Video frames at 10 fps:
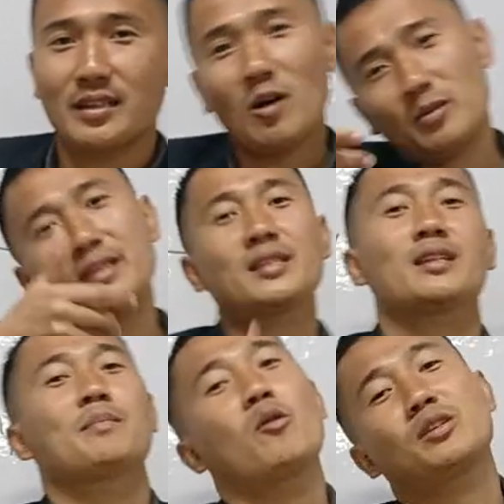Now let's see
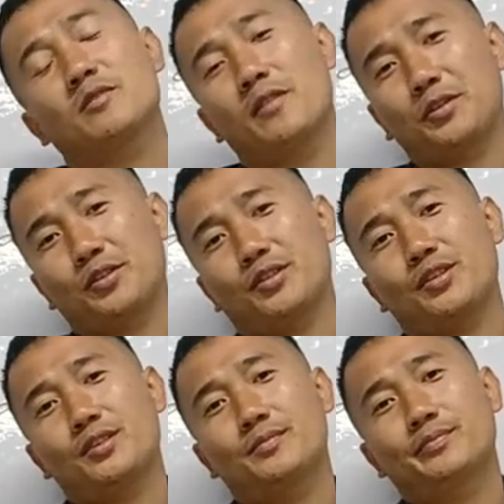the powers and
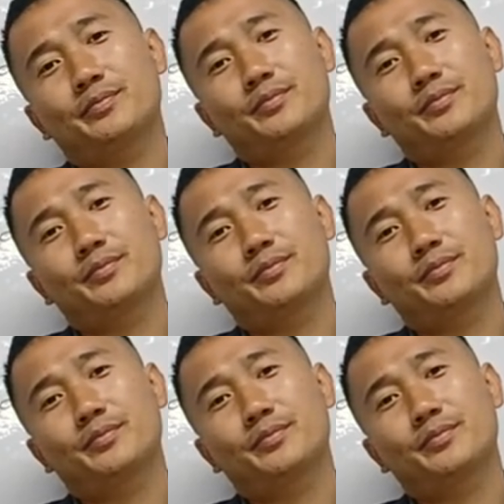functions.